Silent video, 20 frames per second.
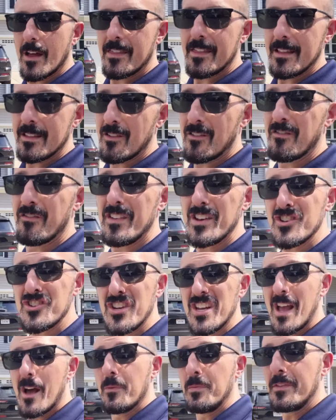think they're
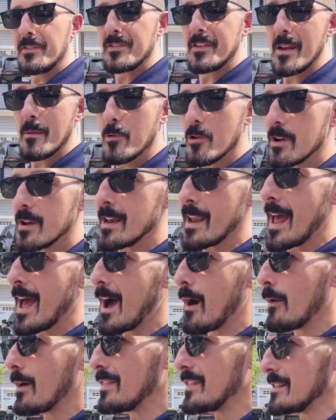finishing out this neighborhood
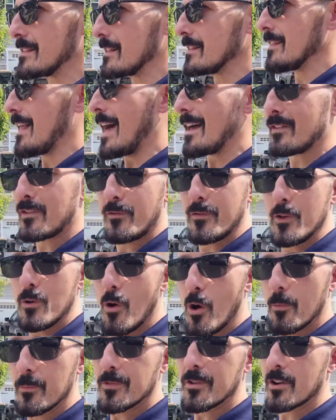now. I think the last few
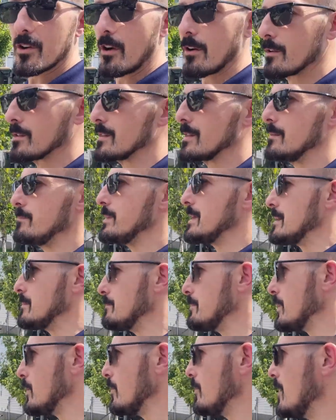homes are currently being
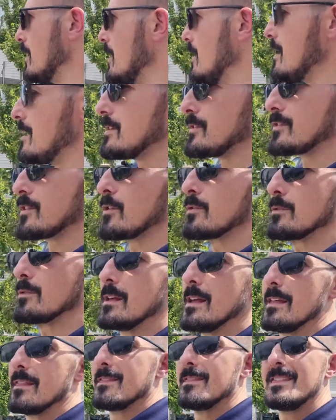built. So
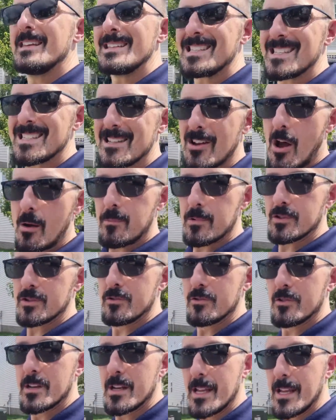this is an
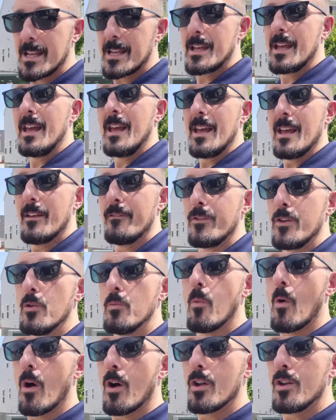opportunity if you
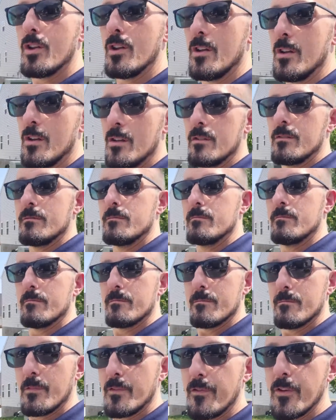want
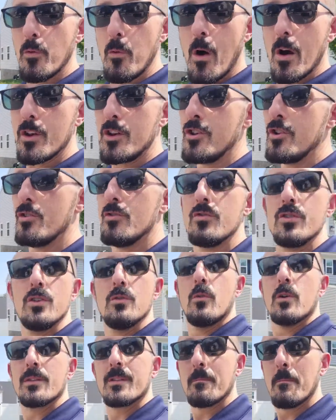new, you
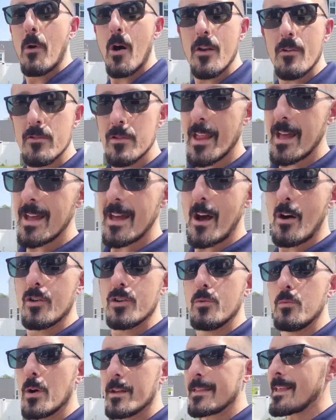want the modern layout,
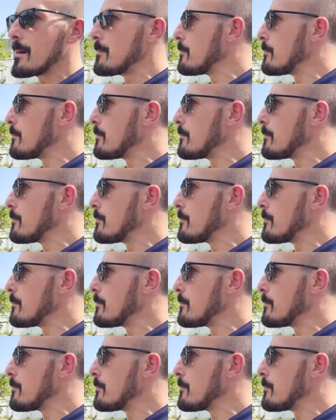you want that